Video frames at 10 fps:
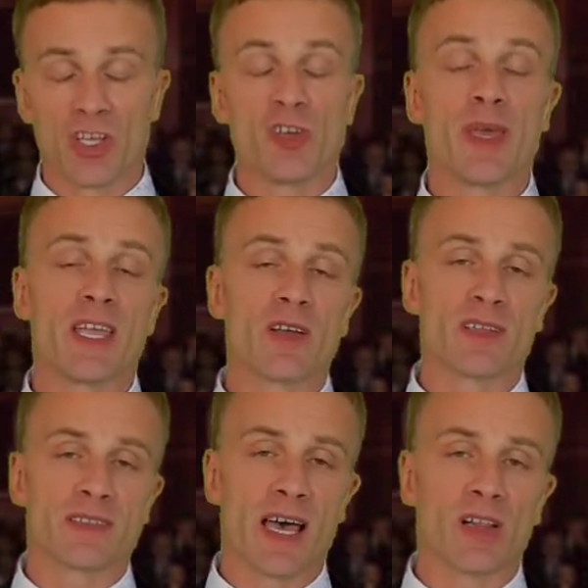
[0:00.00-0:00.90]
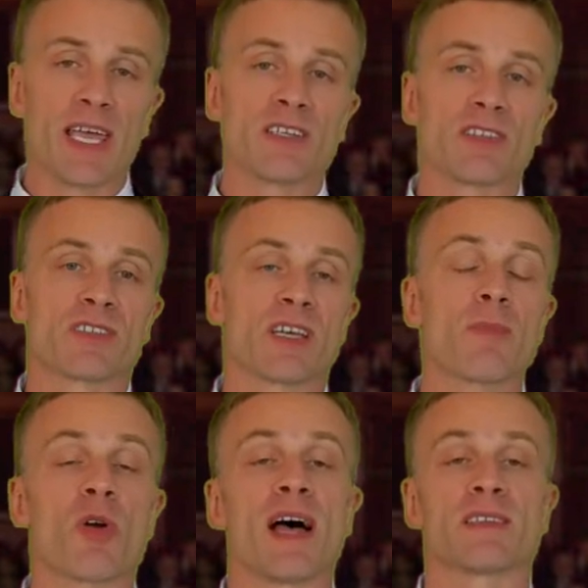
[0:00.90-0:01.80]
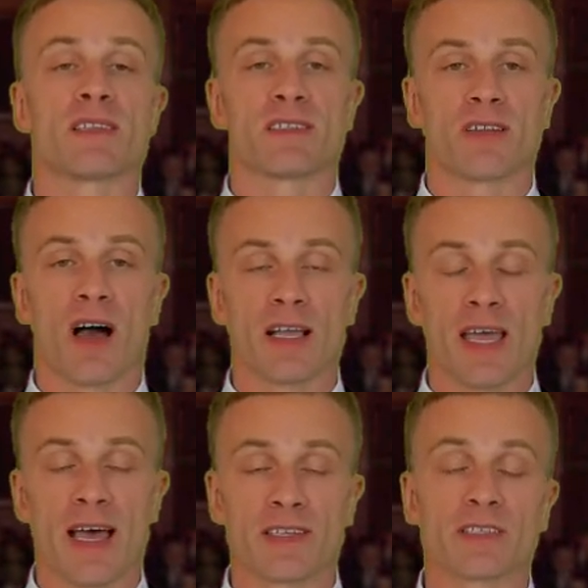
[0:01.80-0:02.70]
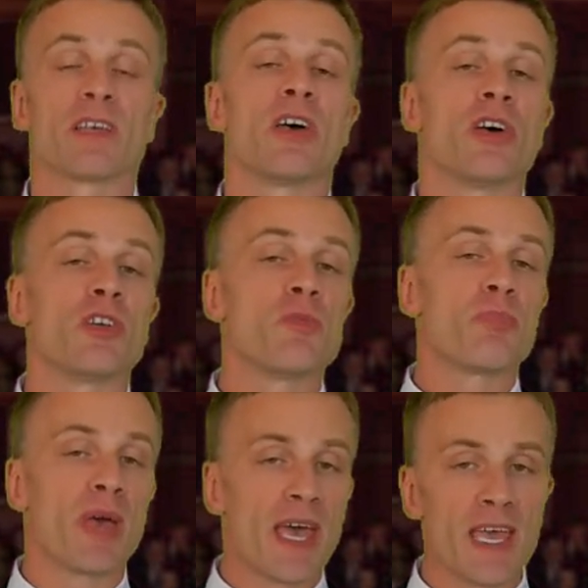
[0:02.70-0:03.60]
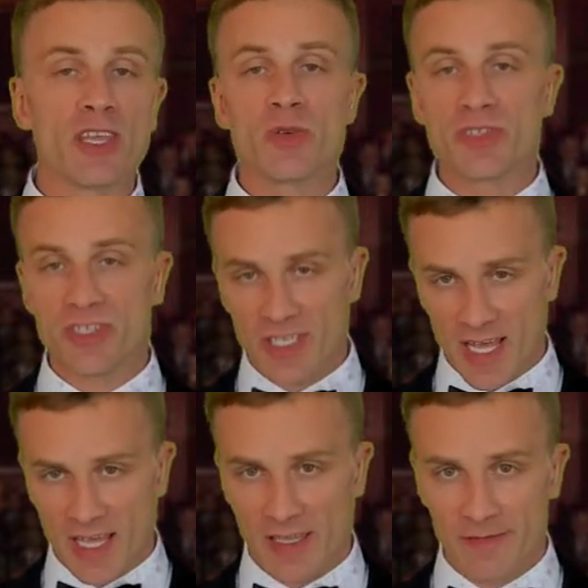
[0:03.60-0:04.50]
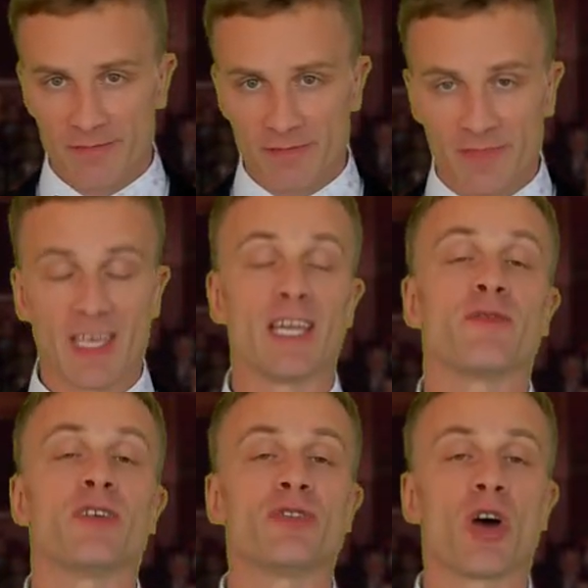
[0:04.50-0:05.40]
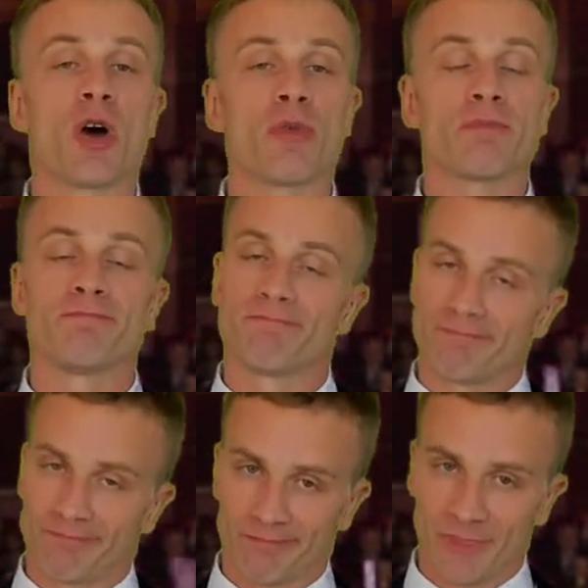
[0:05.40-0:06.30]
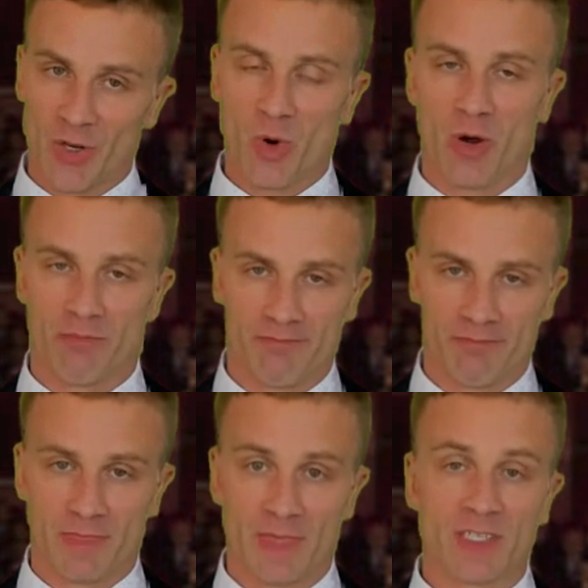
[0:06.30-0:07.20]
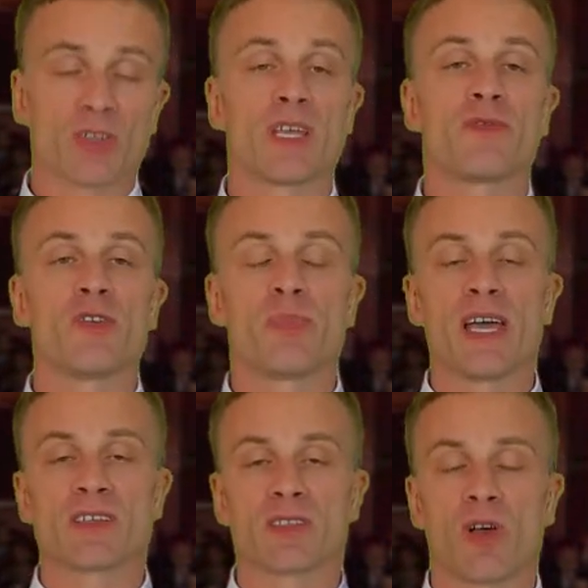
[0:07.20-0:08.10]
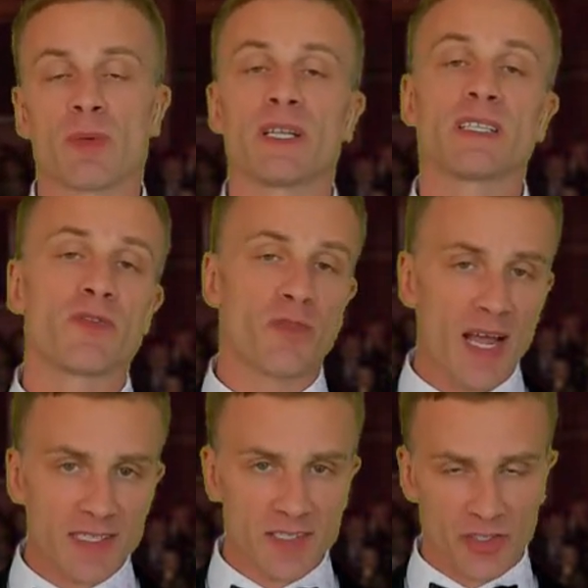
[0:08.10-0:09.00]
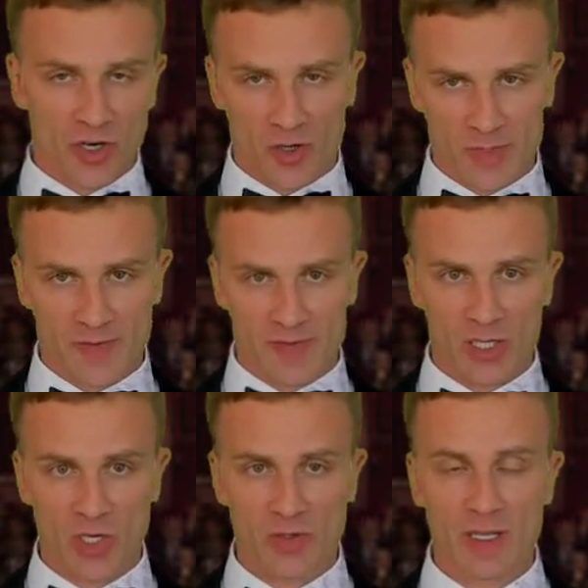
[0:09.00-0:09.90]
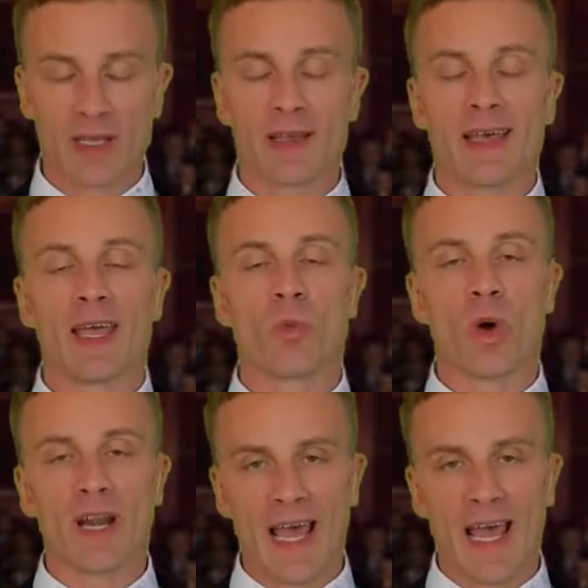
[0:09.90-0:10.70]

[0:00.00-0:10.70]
You may hear the title agent summarize this doc as, you pay, you stay, and if you don't, you won't. It's only a few pages long, but it defines the terms of the loan and what